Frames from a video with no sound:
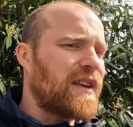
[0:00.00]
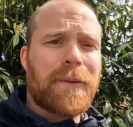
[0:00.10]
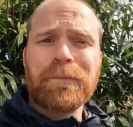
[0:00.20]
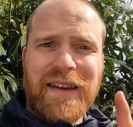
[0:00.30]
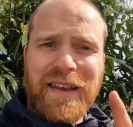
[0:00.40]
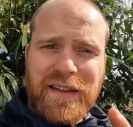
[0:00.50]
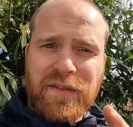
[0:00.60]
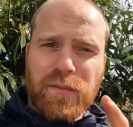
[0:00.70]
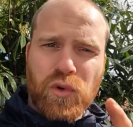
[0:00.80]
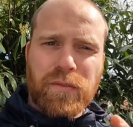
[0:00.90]
And it gets
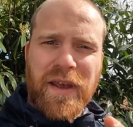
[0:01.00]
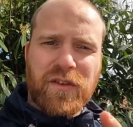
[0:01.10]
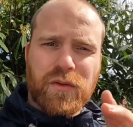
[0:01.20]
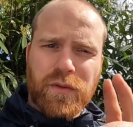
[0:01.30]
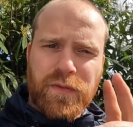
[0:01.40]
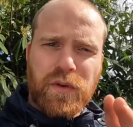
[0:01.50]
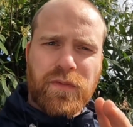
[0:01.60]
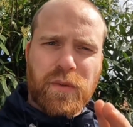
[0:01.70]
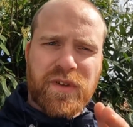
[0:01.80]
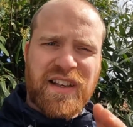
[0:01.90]
even more mental. A few
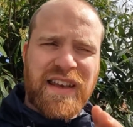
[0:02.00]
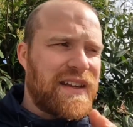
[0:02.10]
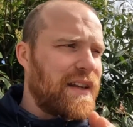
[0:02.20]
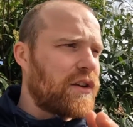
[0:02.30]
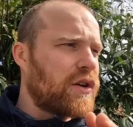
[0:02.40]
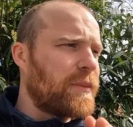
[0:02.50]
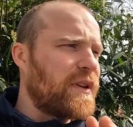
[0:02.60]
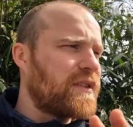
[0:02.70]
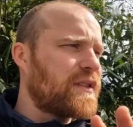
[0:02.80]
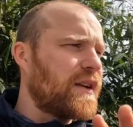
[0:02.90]
of you were saying in the
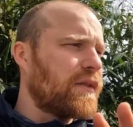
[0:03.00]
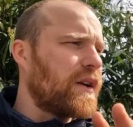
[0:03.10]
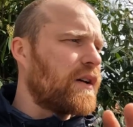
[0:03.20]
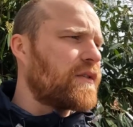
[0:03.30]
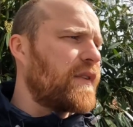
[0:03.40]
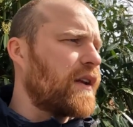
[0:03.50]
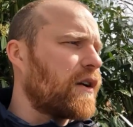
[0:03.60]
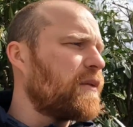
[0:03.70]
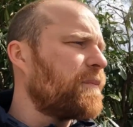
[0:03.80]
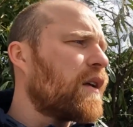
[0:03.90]
comments on the last
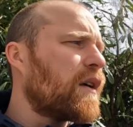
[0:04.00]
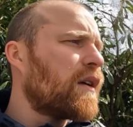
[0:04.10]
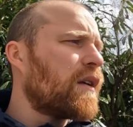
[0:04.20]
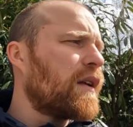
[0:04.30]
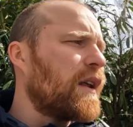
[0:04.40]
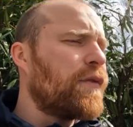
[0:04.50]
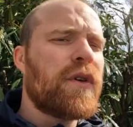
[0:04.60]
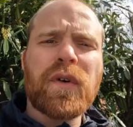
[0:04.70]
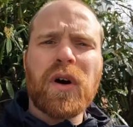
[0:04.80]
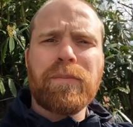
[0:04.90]
video that if
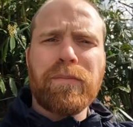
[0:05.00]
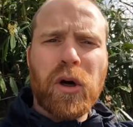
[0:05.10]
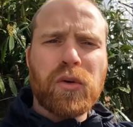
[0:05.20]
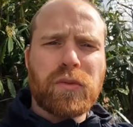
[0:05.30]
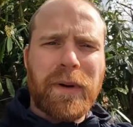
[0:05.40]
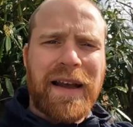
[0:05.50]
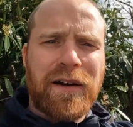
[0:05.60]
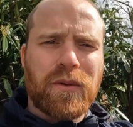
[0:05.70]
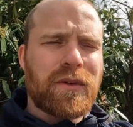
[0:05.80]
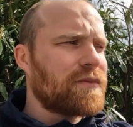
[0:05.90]
you've got a bulb
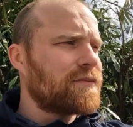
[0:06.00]
out